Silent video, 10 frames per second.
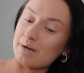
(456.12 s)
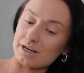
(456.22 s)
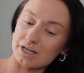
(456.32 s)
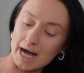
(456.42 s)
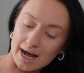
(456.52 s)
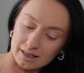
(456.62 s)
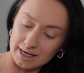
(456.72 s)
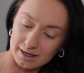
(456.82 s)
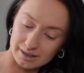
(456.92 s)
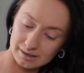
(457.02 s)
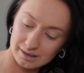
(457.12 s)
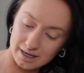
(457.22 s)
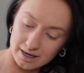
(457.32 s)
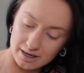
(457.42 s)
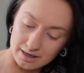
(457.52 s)
magic highlighters,
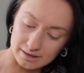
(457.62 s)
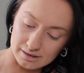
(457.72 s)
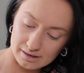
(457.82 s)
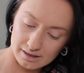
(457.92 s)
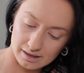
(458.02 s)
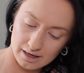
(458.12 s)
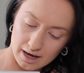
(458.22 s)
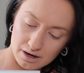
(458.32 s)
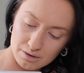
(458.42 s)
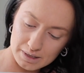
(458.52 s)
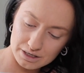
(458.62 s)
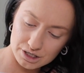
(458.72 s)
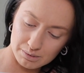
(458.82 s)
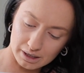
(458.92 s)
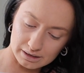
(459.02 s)
and I hope that
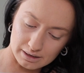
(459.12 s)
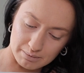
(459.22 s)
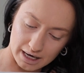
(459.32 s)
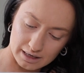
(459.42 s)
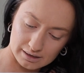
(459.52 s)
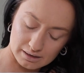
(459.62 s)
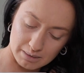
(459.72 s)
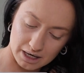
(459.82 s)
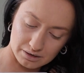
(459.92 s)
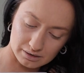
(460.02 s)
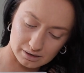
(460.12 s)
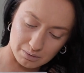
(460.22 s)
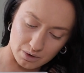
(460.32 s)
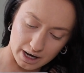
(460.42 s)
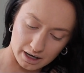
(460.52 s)
she brings them back somehow,
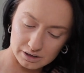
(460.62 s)
some way.